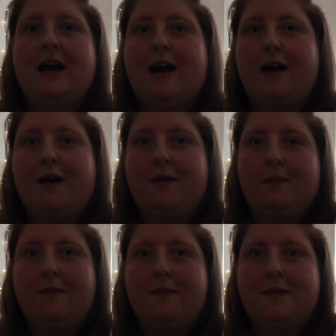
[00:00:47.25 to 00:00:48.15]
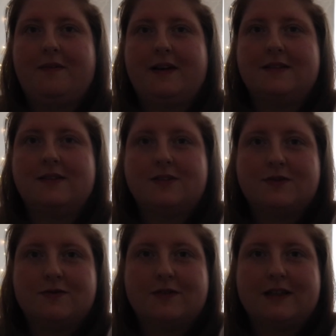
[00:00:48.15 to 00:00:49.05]
My face looks
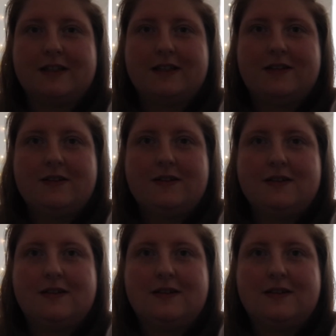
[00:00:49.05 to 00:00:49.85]
really dark.